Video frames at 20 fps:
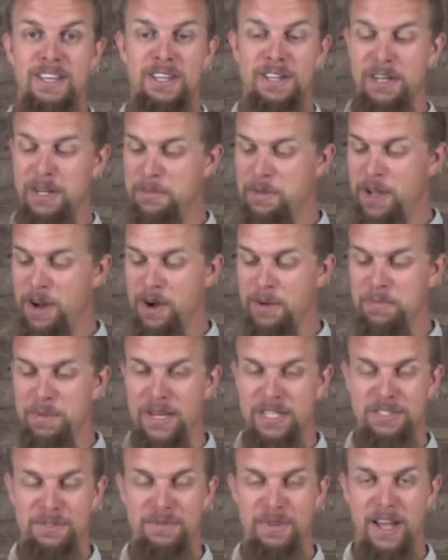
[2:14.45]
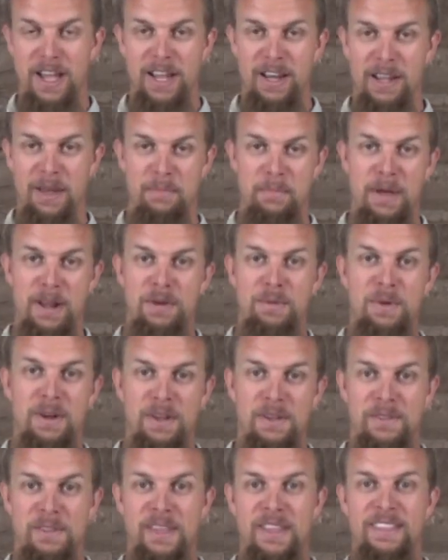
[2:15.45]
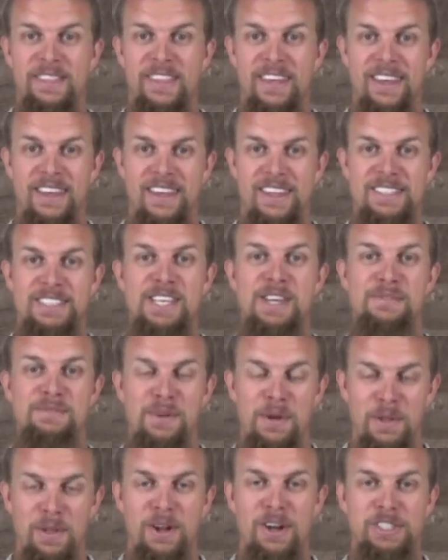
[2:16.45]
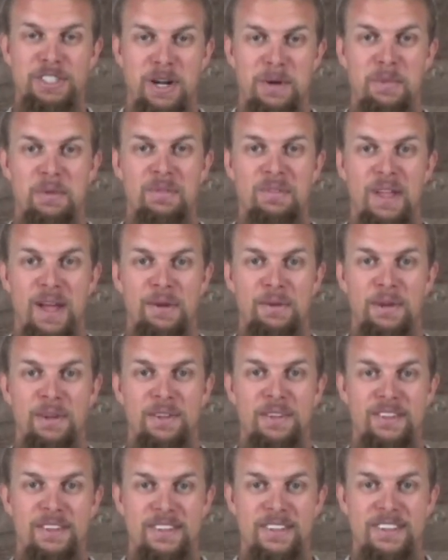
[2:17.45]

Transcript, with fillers: you're gonna be hard pressed to find a better reel than the TFO Large Arbor Fly Reel.